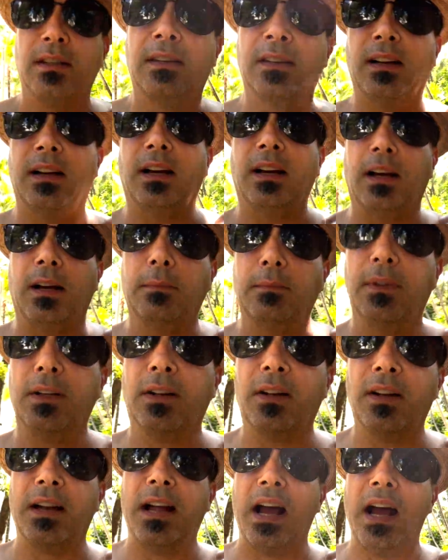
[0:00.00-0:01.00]
Um, they're
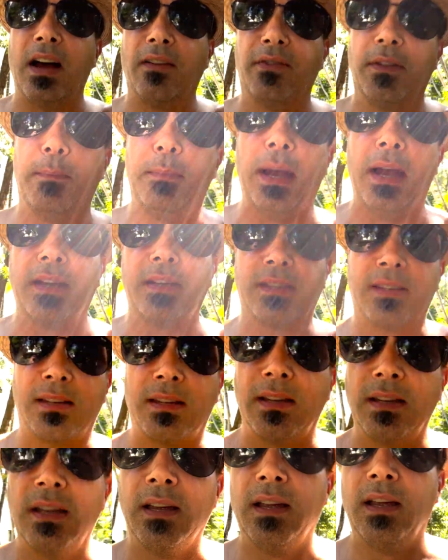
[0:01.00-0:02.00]
gonna have the
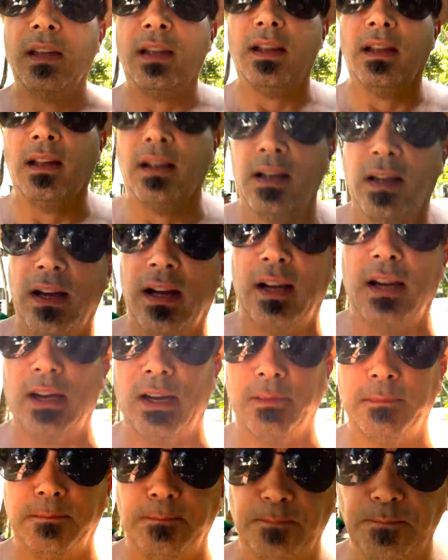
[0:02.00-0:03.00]
best, um,